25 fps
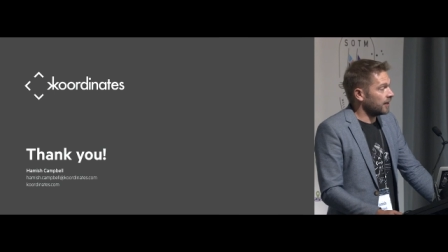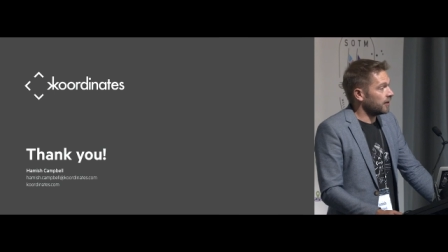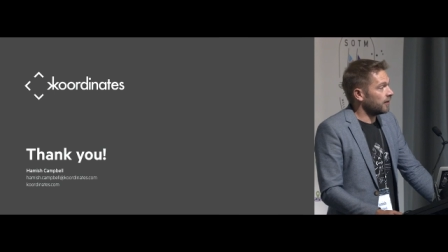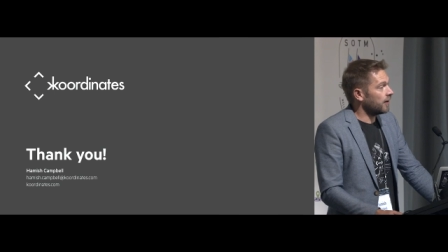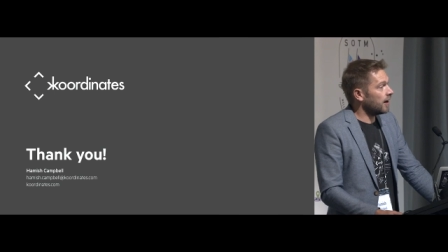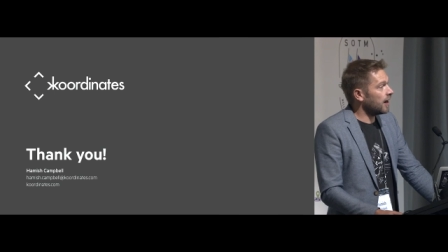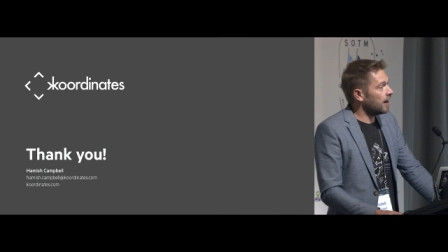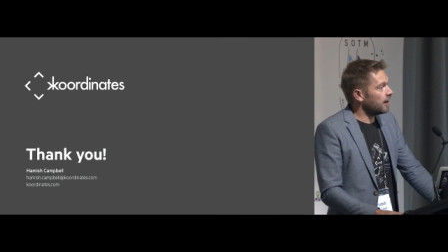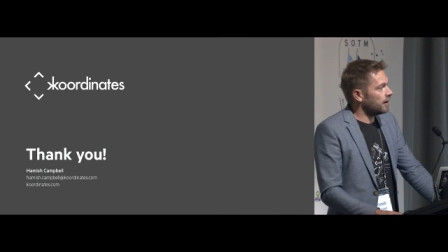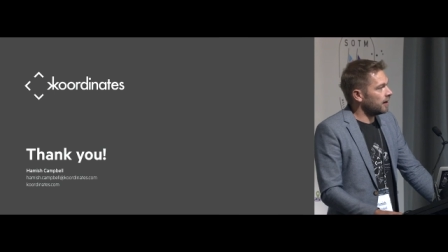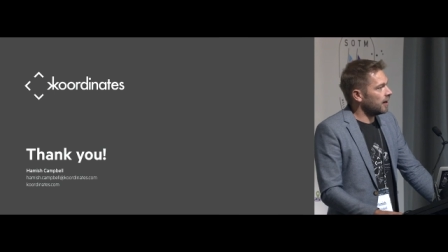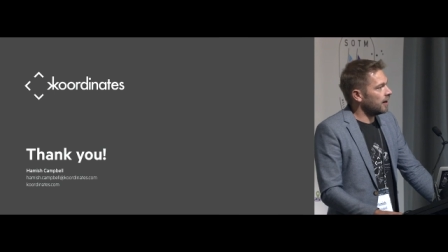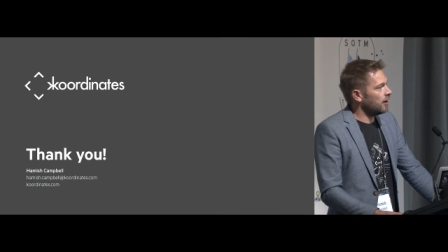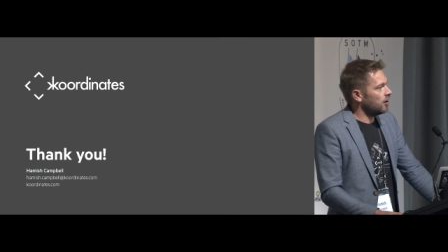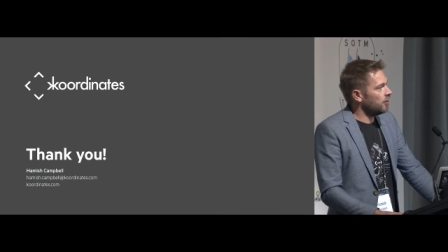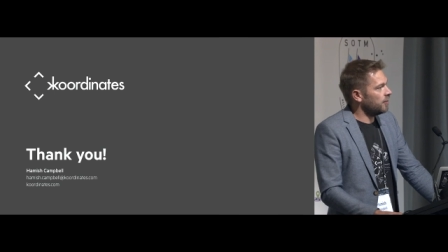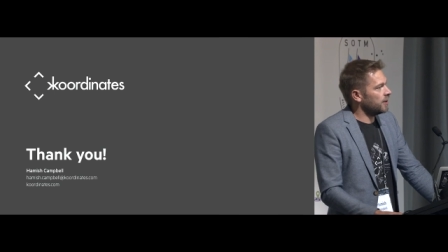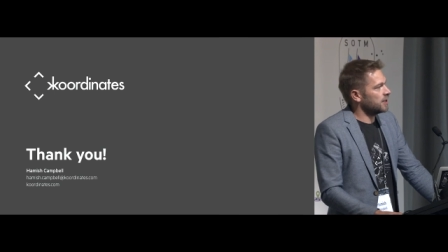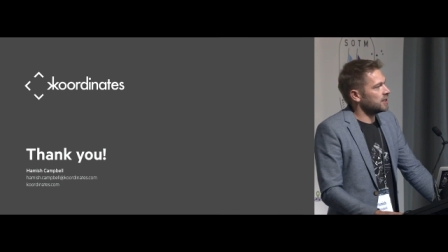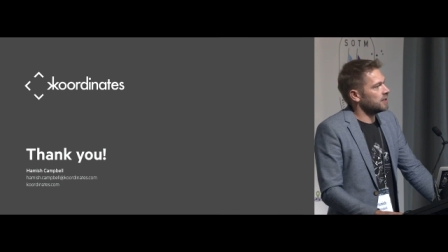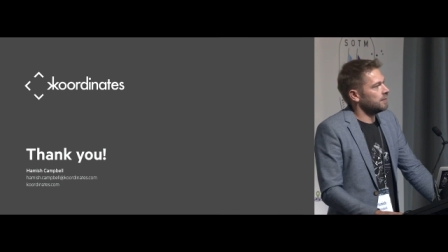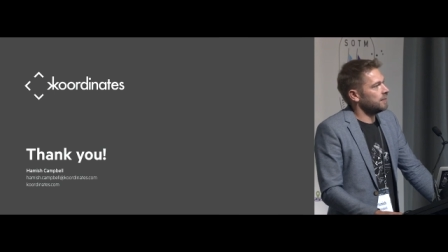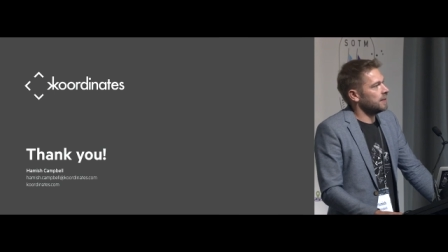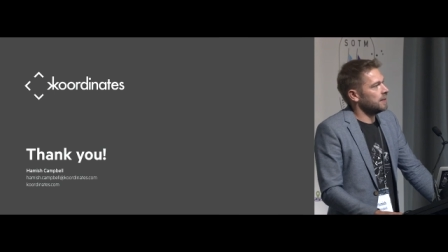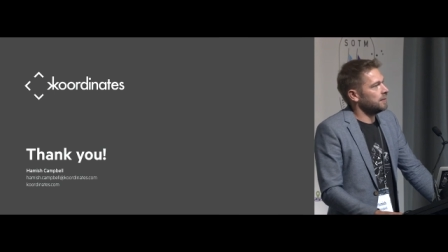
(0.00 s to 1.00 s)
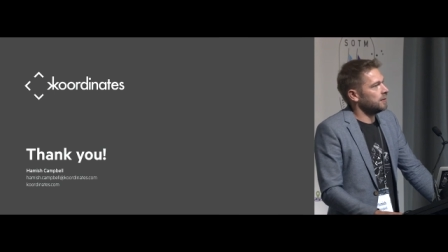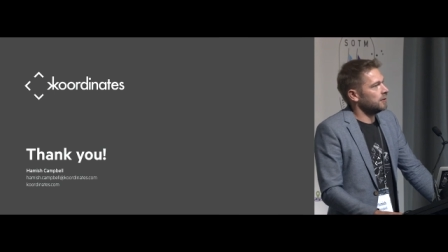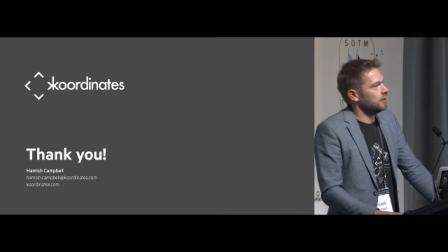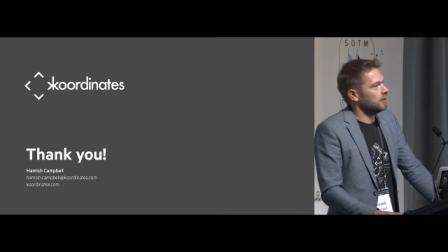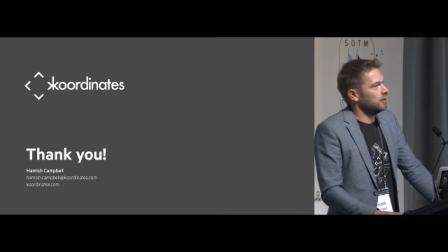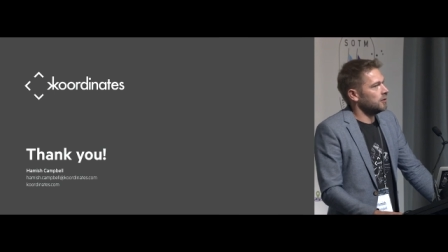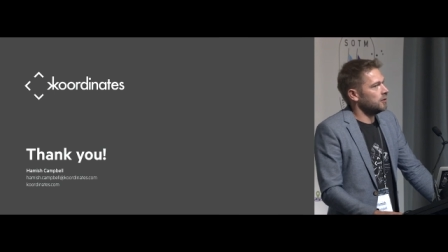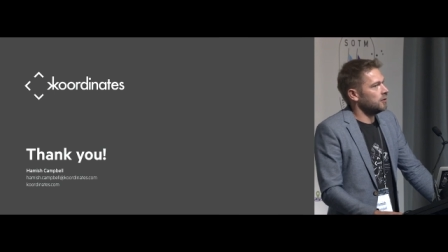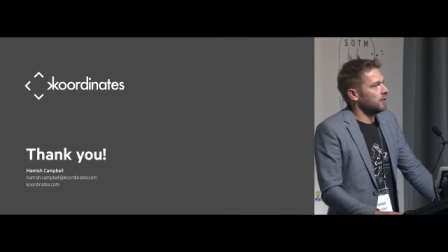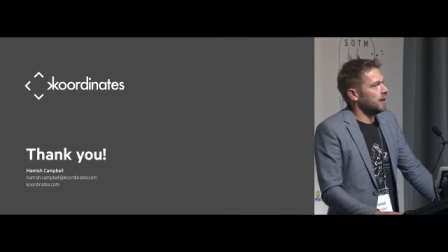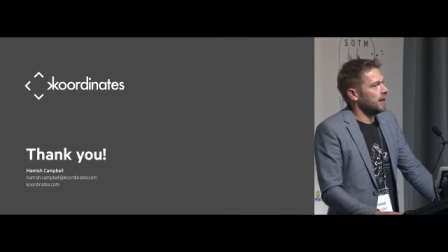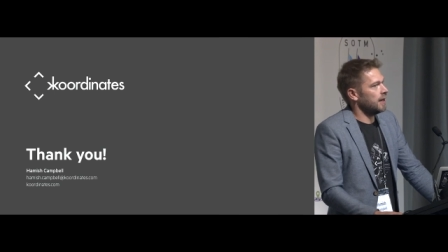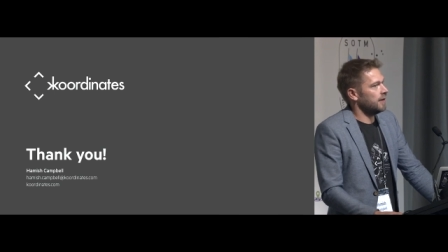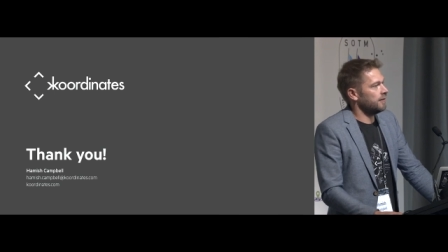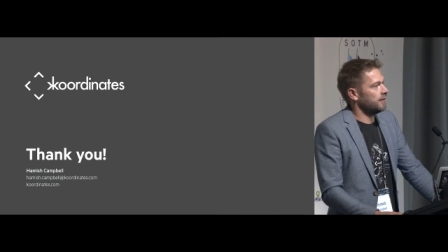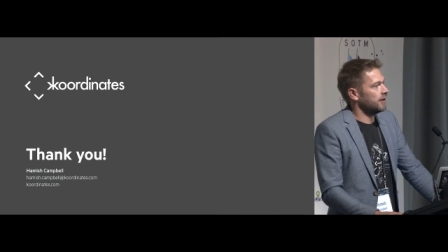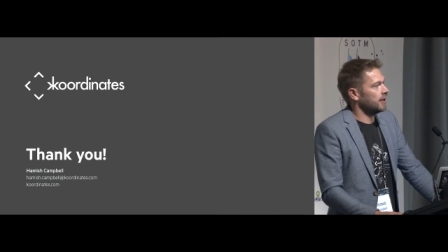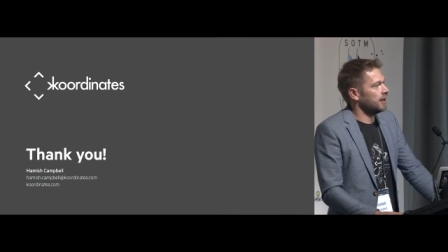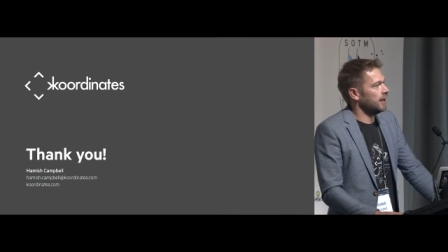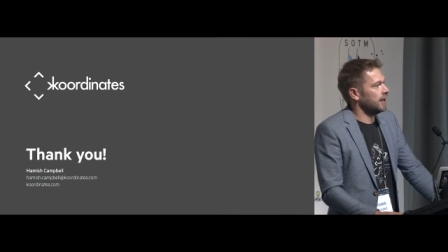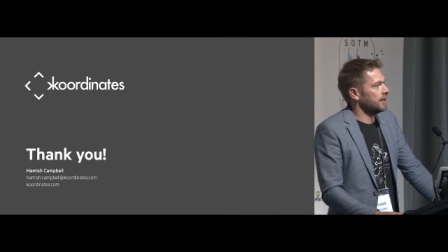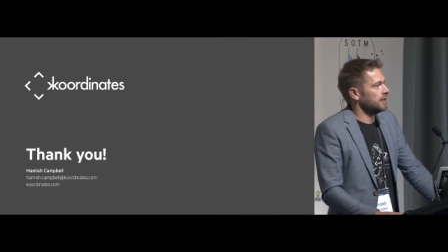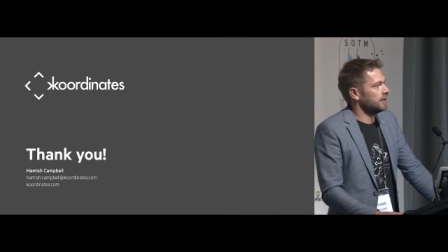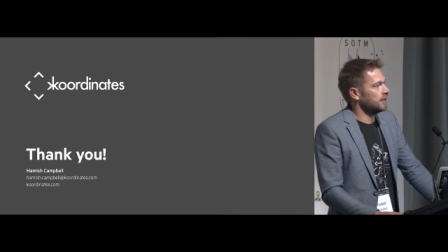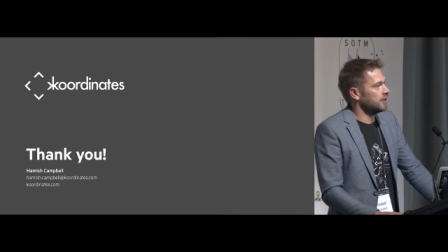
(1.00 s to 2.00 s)
there are a whole bunch of people who have
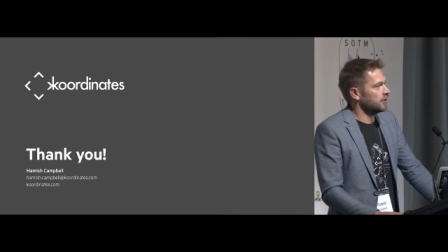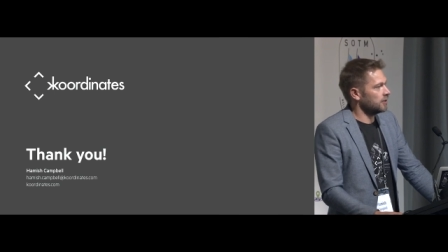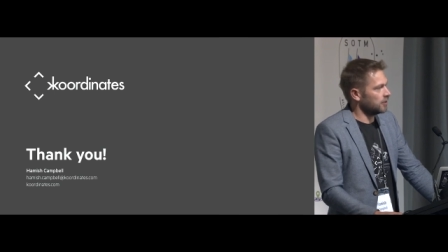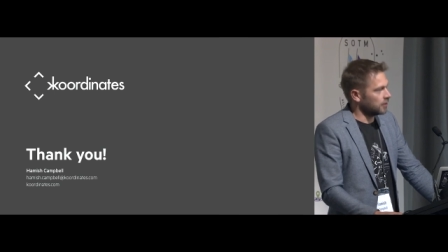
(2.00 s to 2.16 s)
collected